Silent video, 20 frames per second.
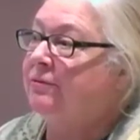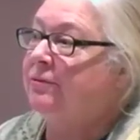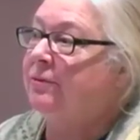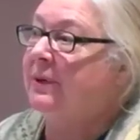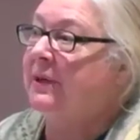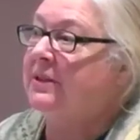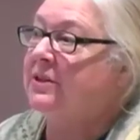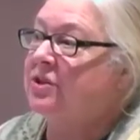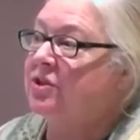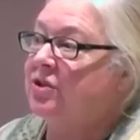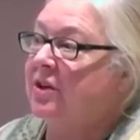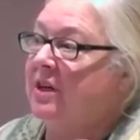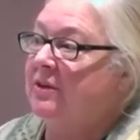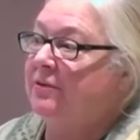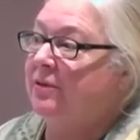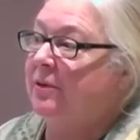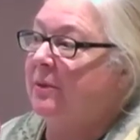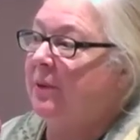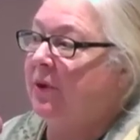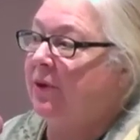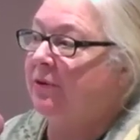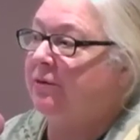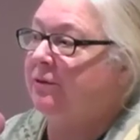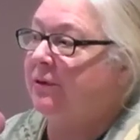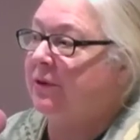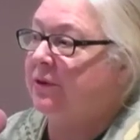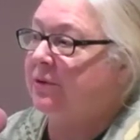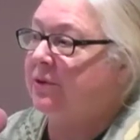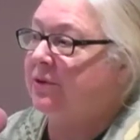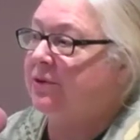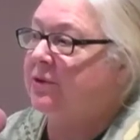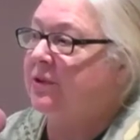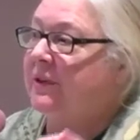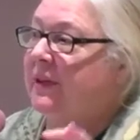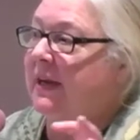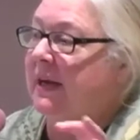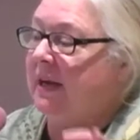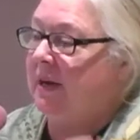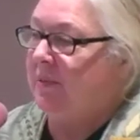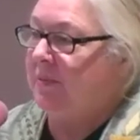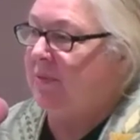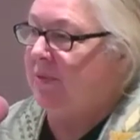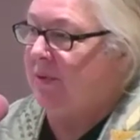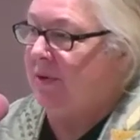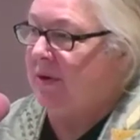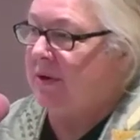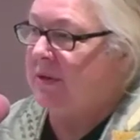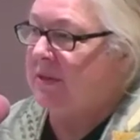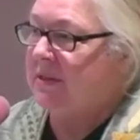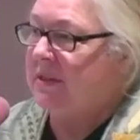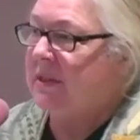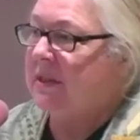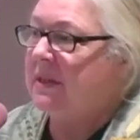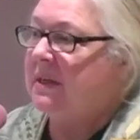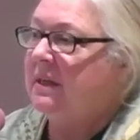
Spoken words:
went straight from her funeral to the airport